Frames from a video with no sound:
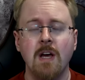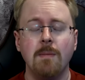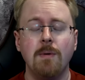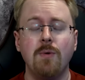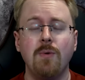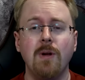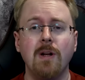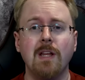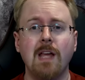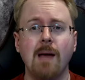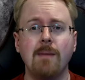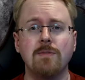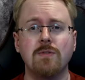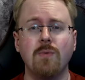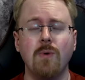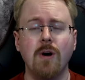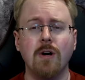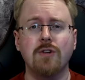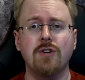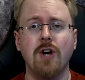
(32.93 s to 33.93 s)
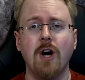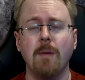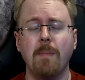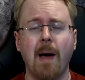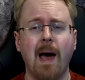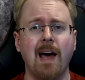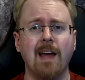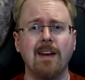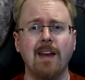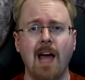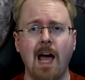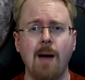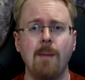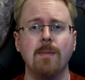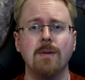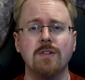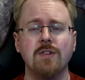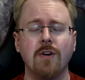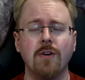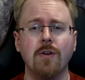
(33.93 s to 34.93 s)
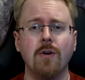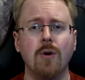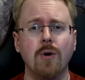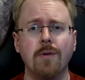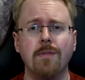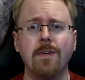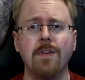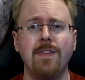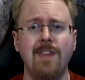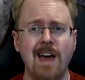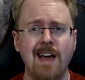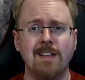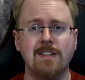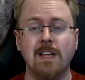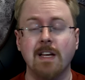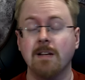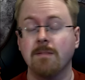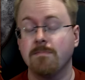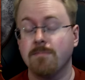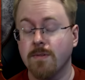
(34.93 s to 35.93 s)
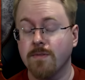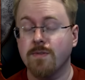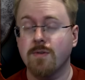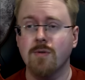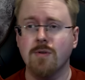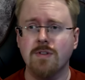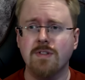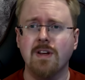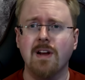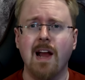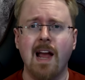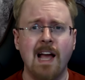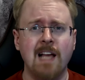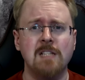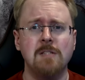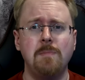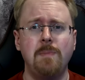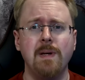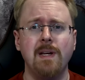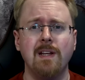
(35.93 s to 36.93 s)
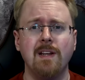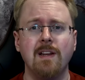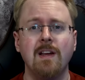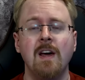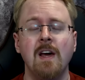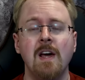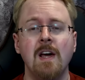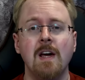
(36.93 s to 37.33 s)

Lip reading: between Games Workshop and Amazon over this, and of course there has been,